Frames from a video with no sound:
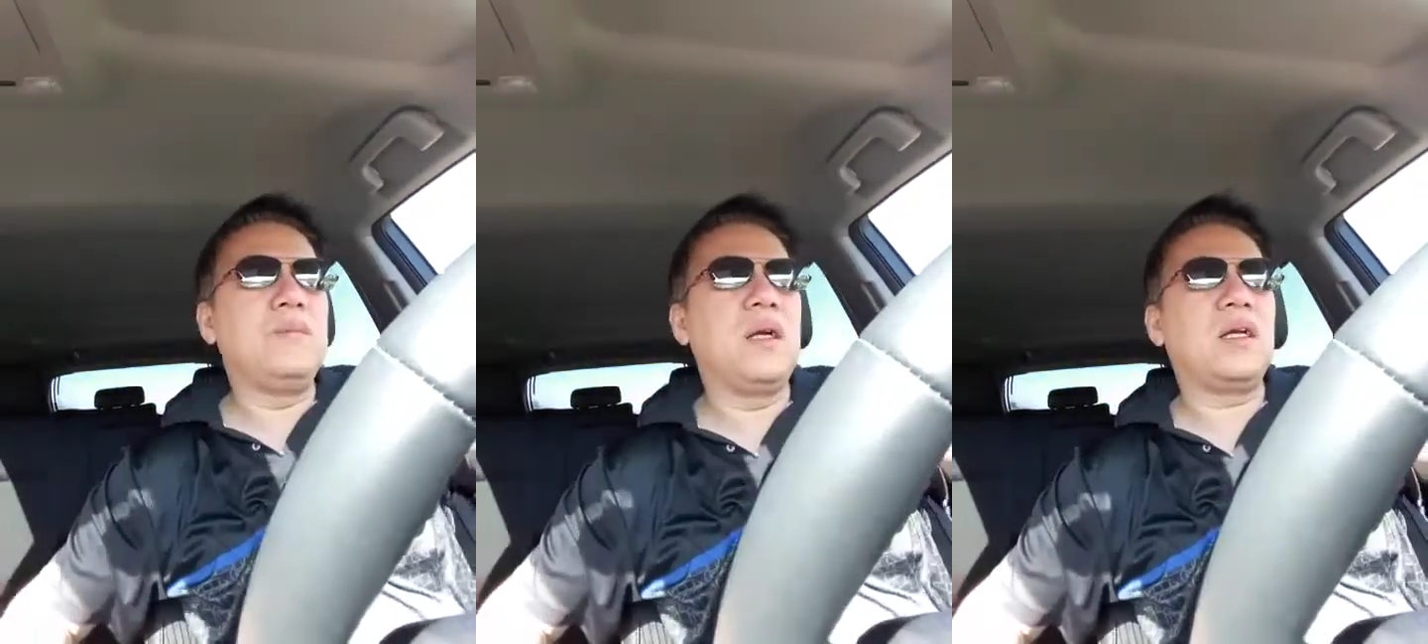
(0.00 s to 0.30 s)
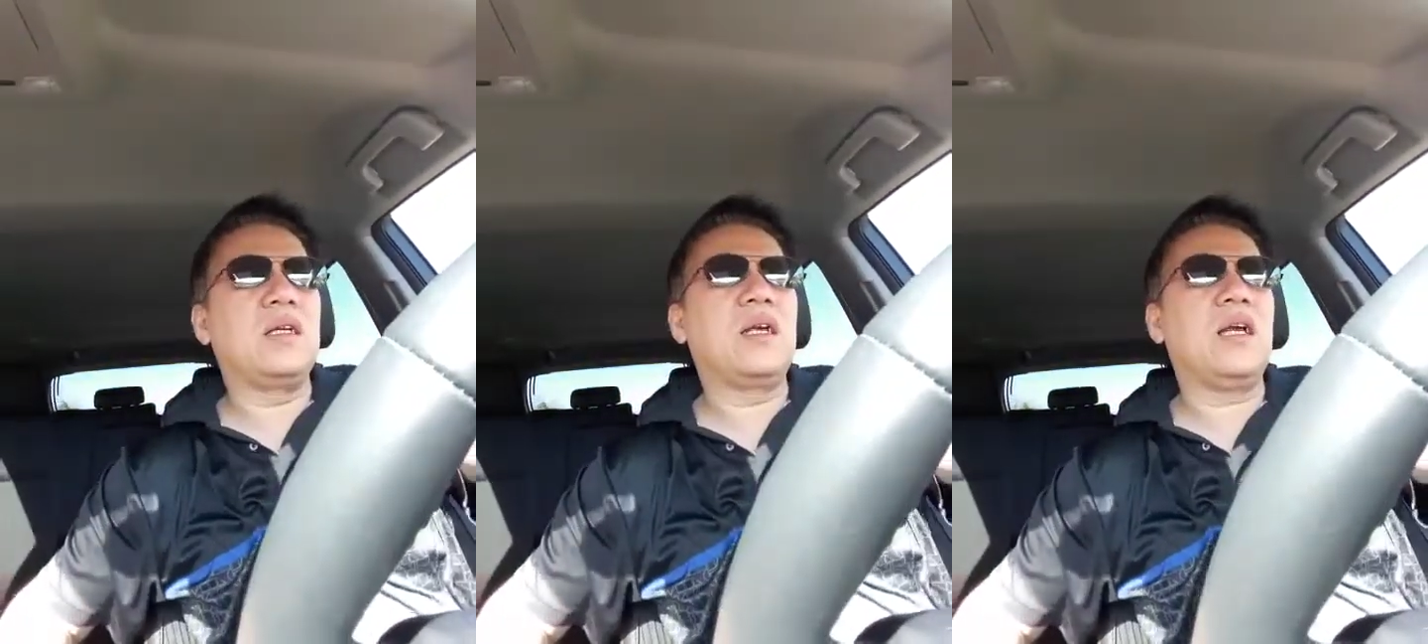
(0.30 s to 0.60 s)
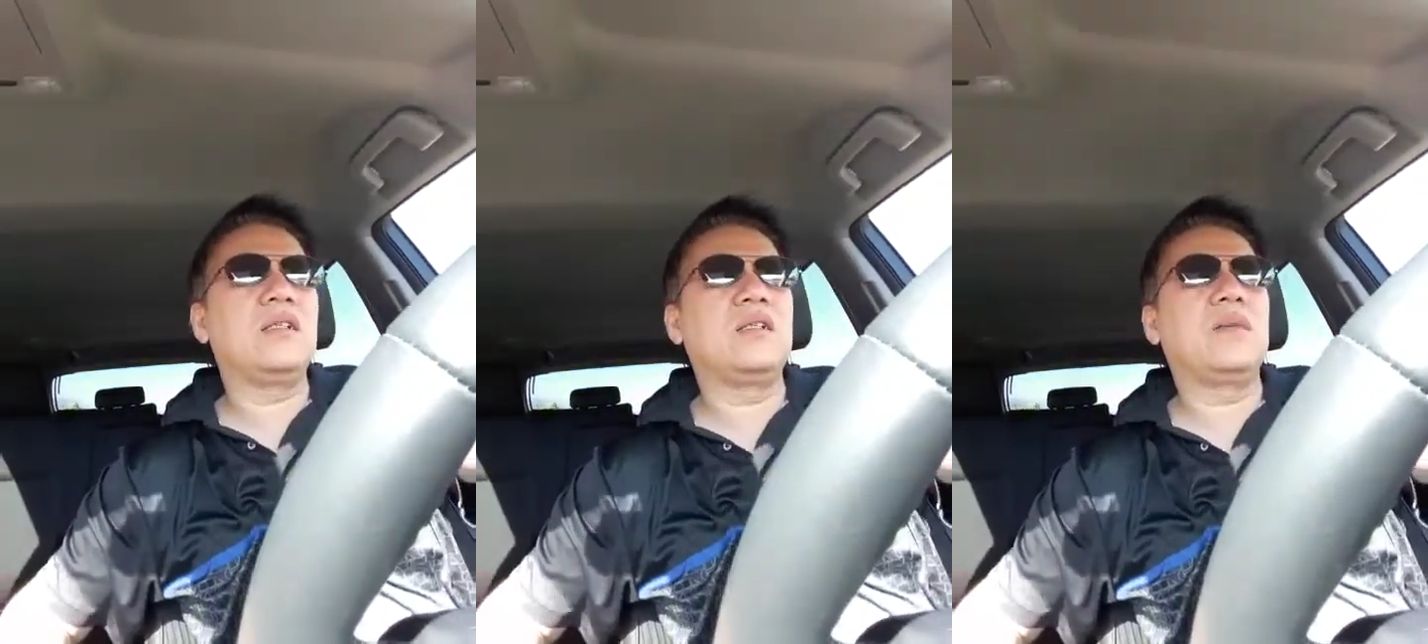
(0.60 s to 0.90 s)
be making
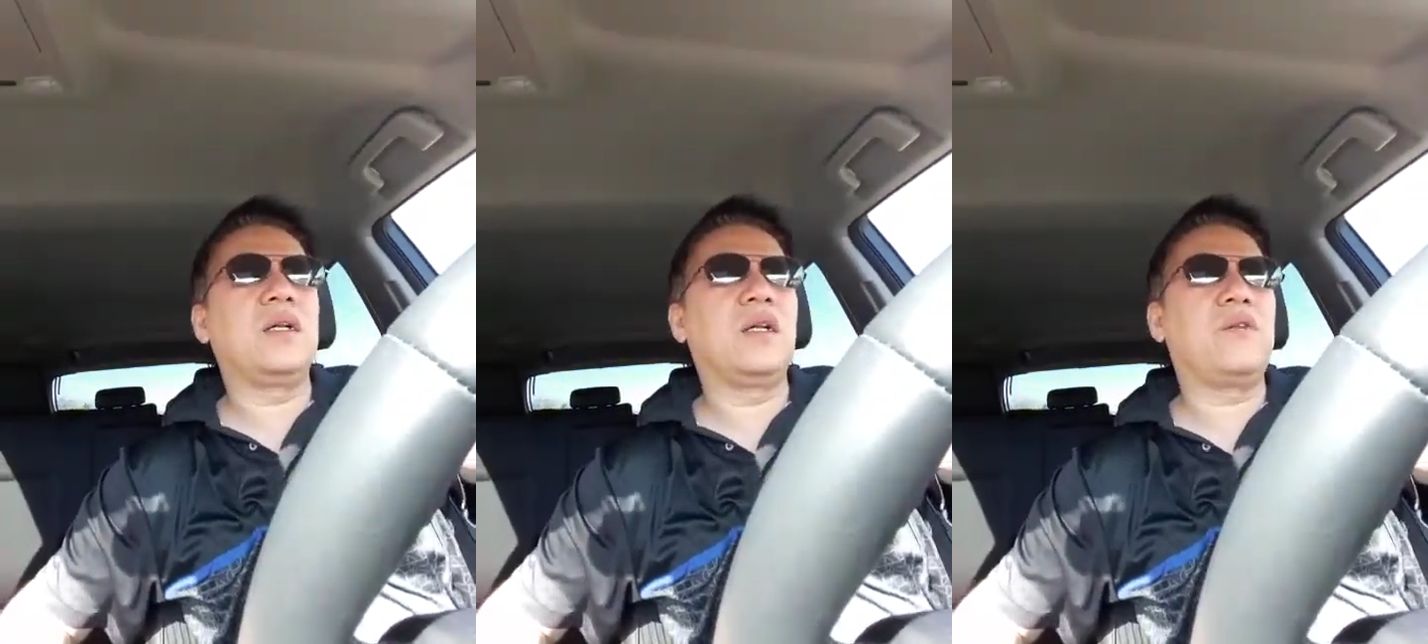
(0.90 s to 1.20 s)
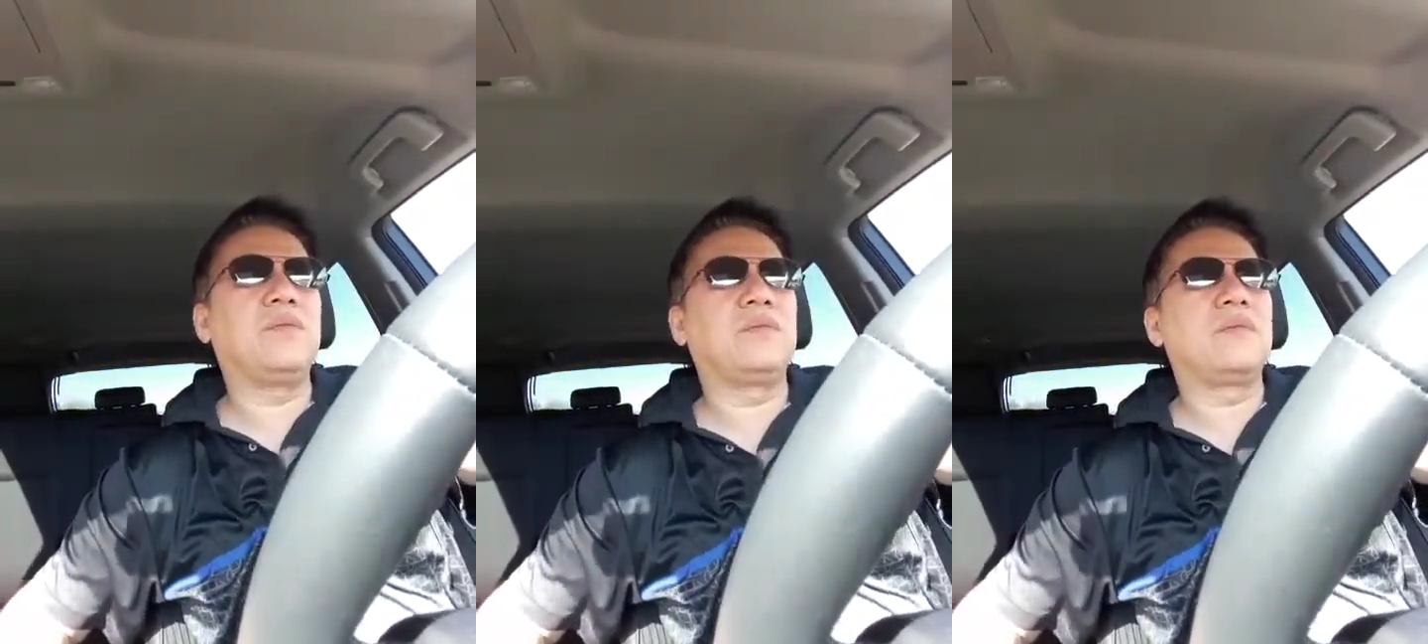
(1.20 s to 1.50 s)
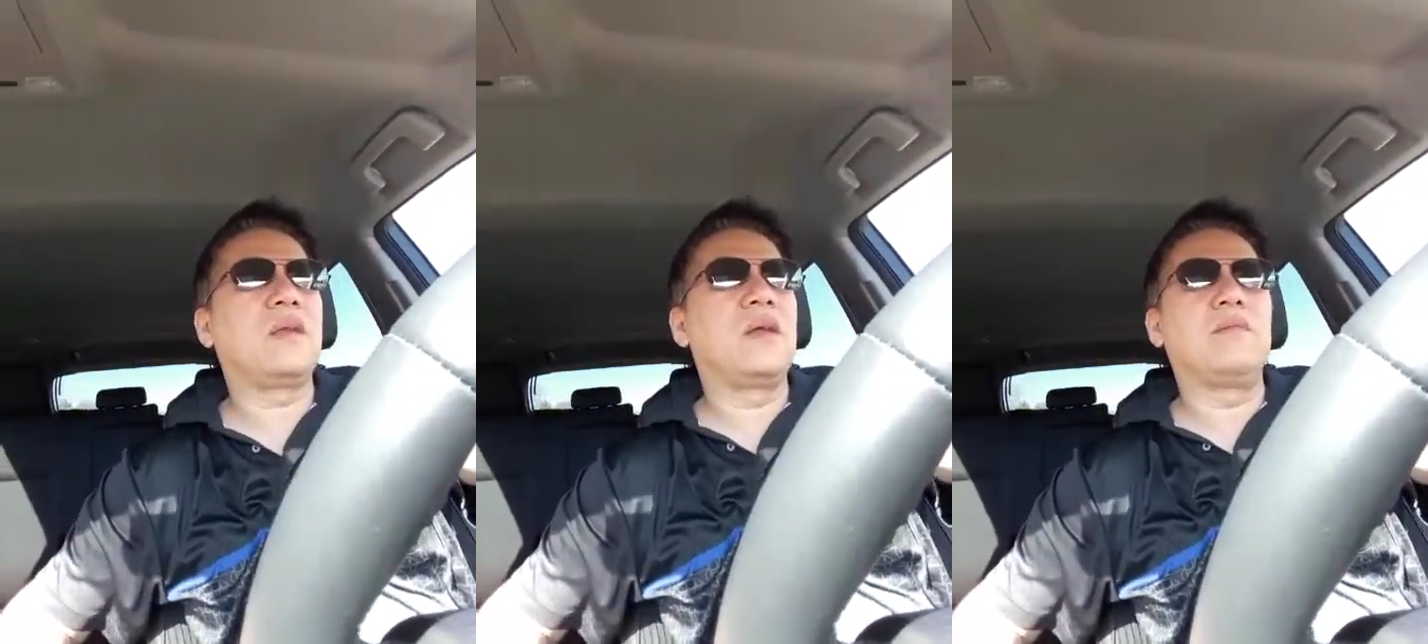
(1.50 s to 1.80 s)
gangster money.
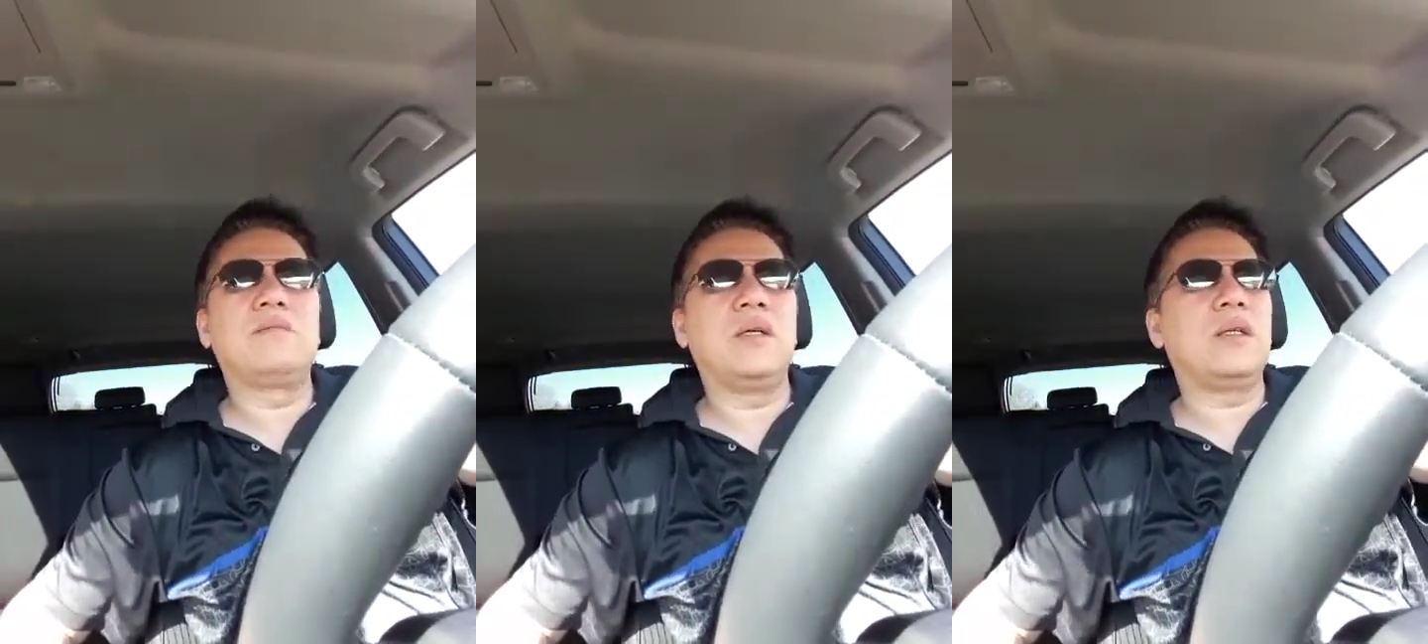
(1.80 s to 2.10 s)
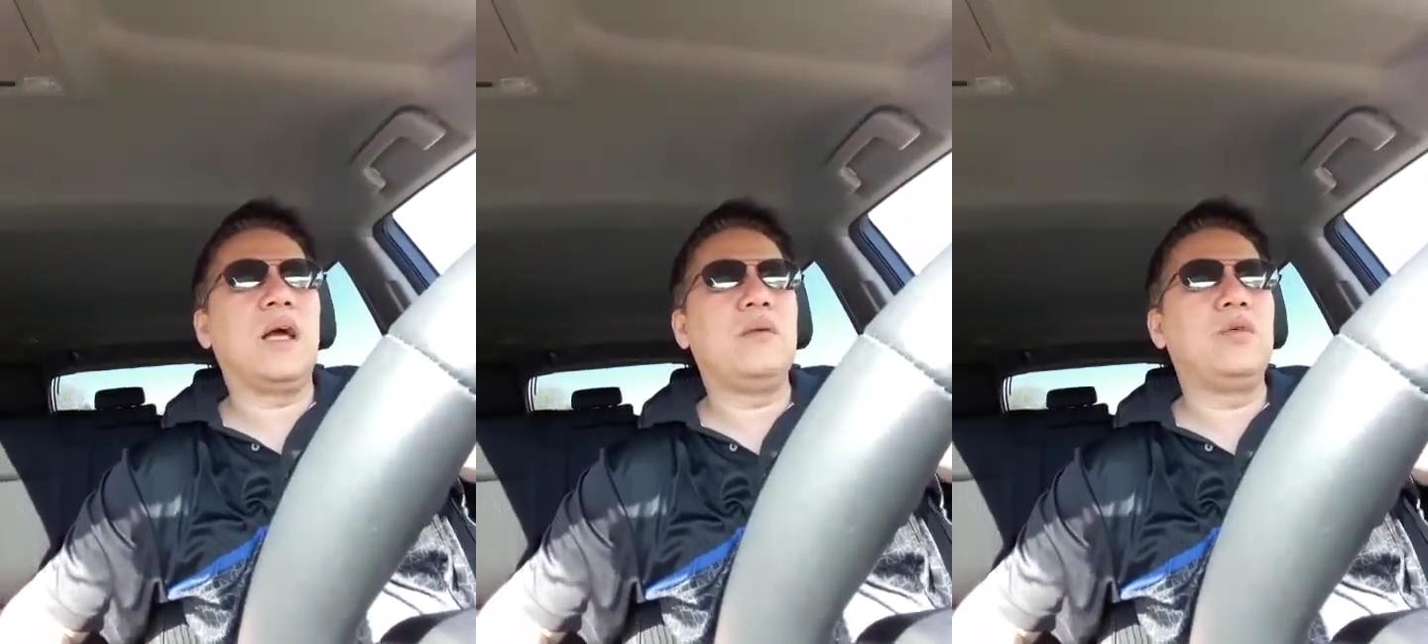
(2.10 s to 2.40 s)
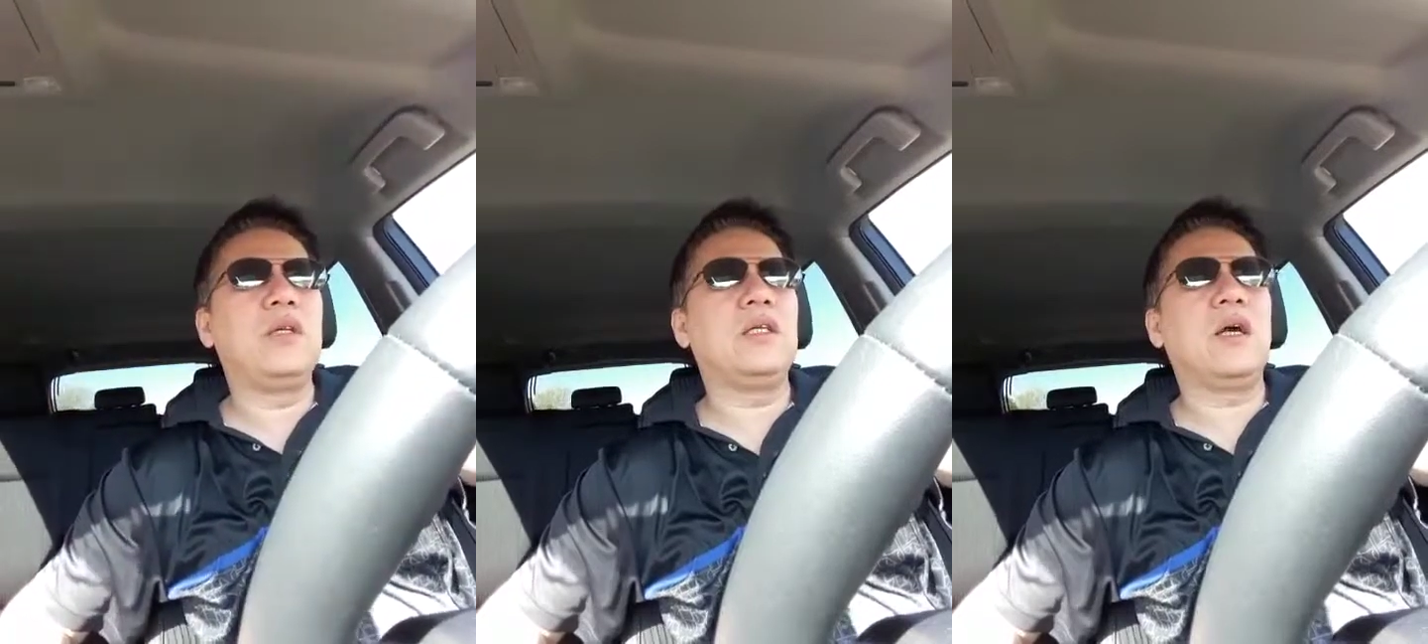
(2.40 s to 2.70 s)
But I'm
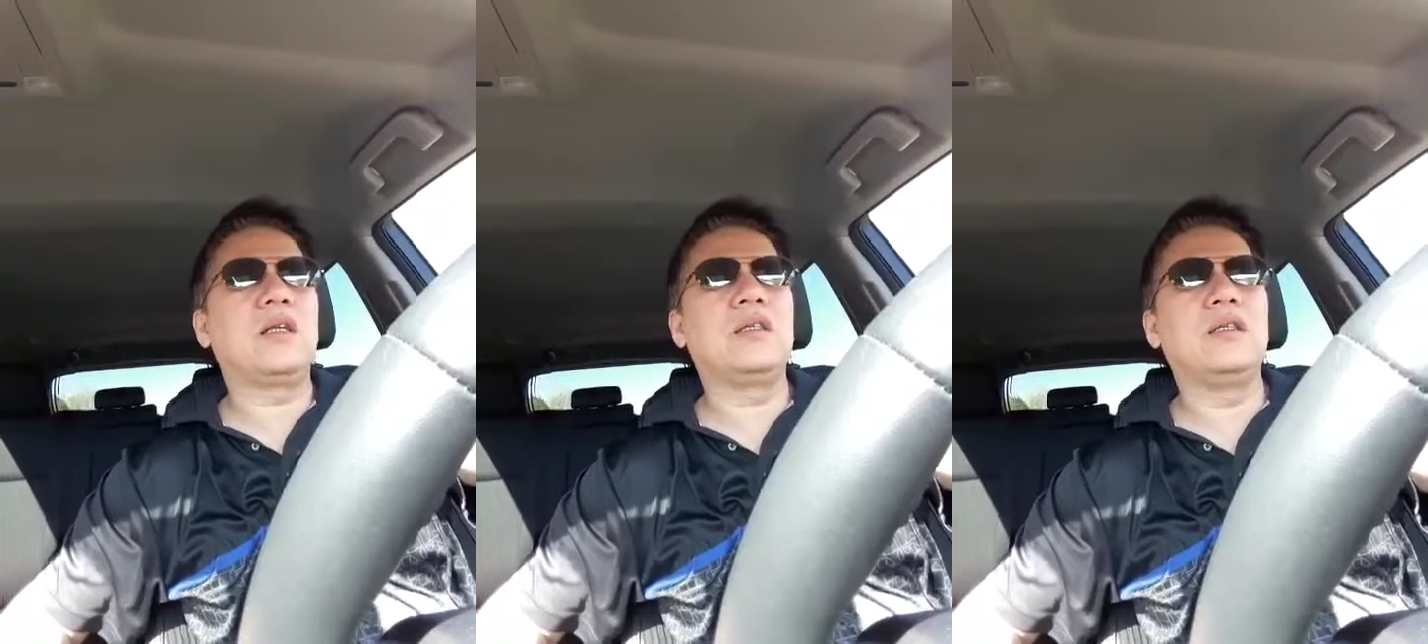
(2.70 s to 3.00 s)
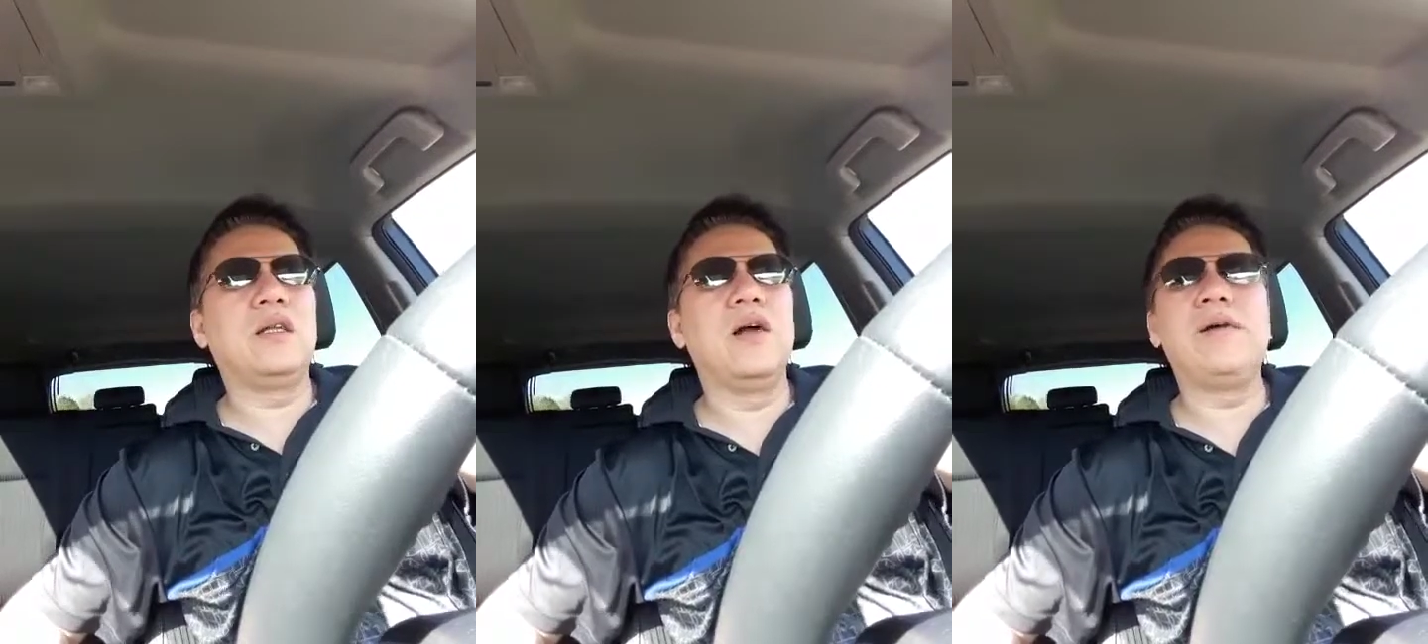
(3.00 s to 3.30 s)
really not good.